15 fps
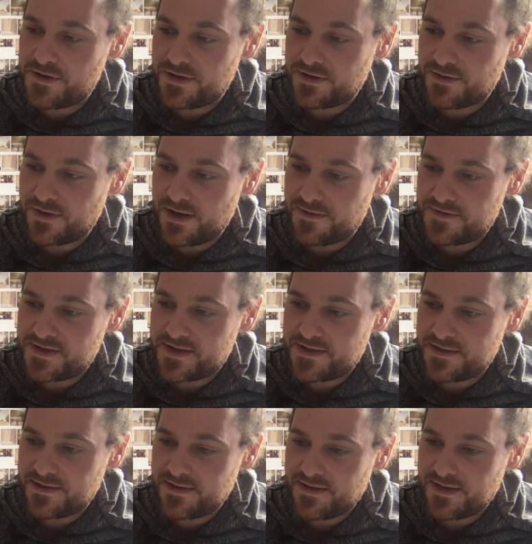
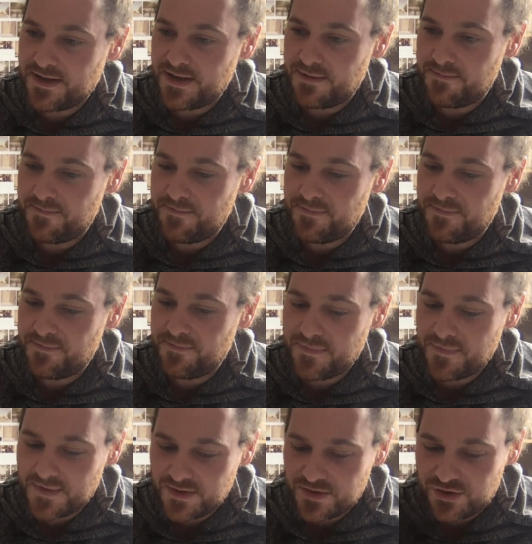photographs
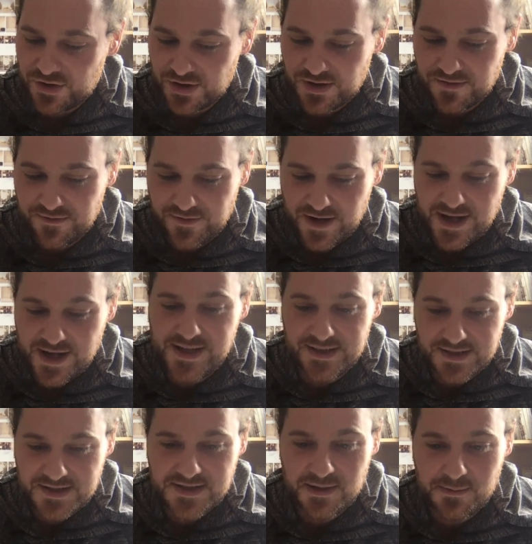should
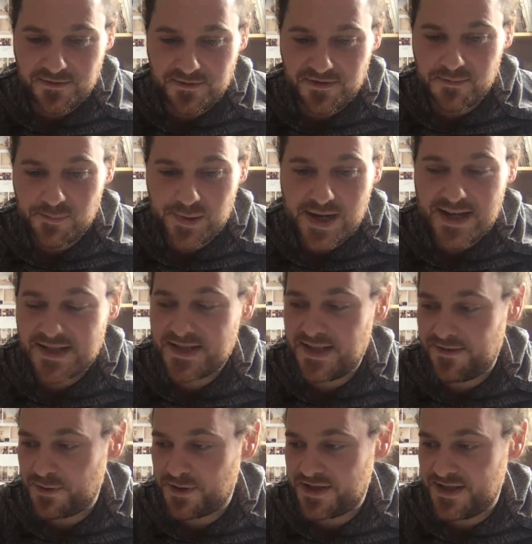convey some of the
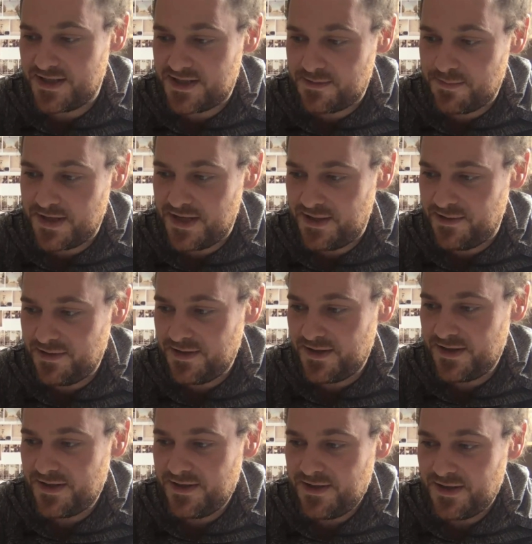complexity of what it is to be
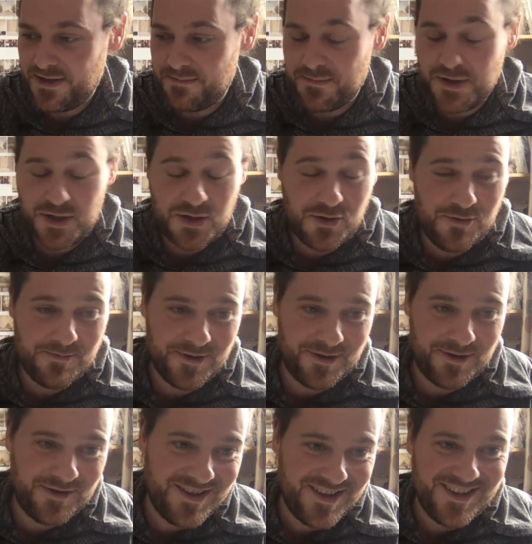a
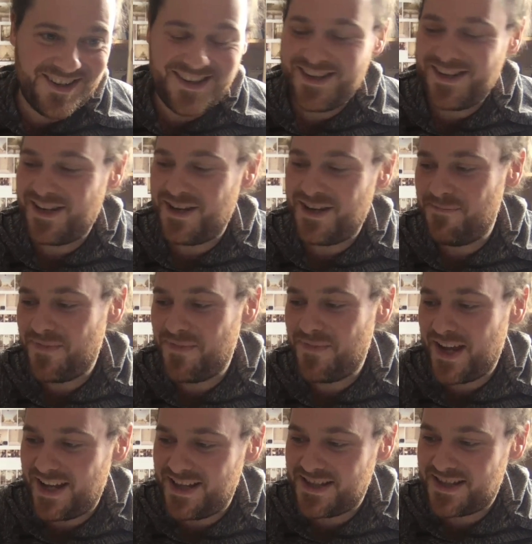human.
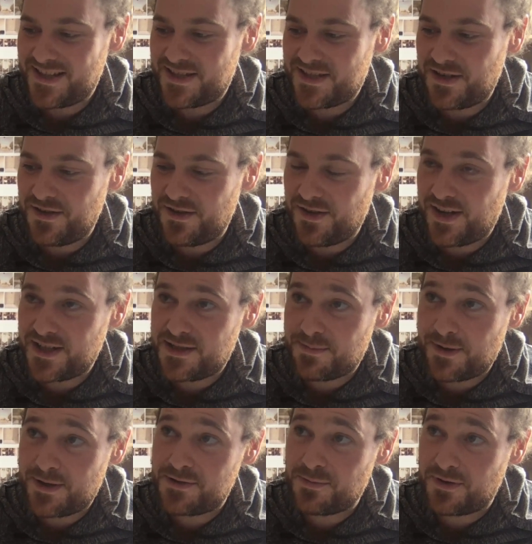And so I
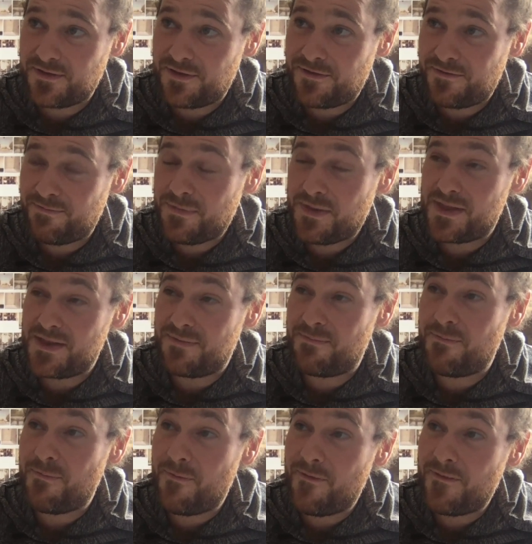suppose one of
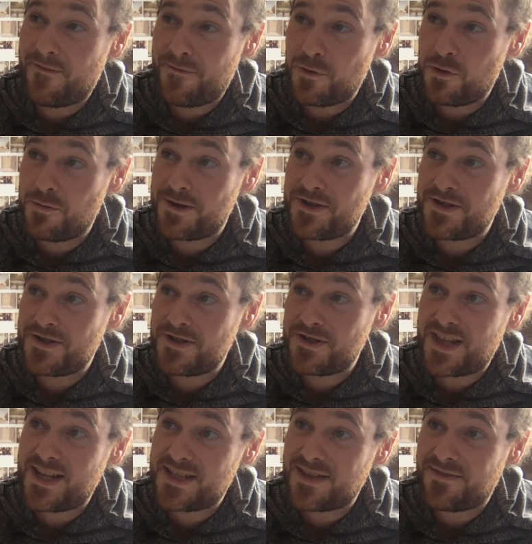the
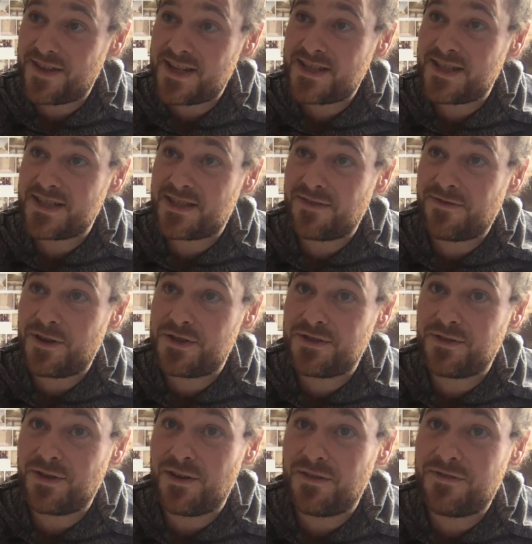foremost things of this is to
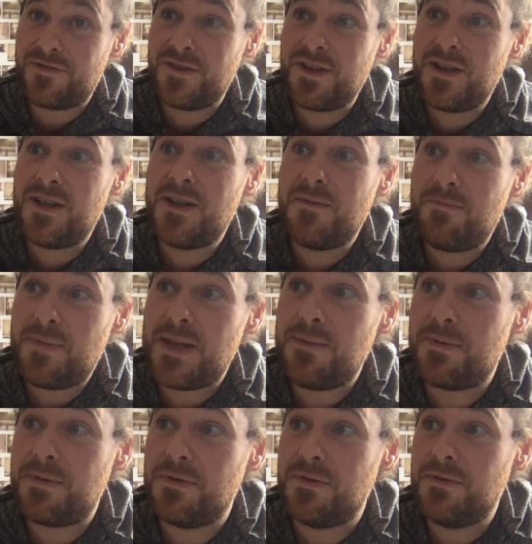photograph
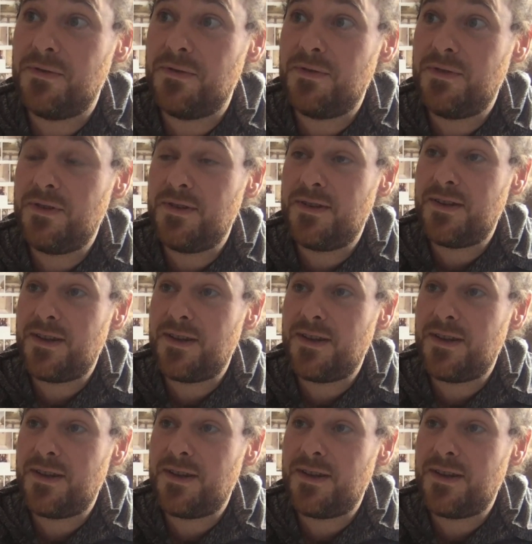people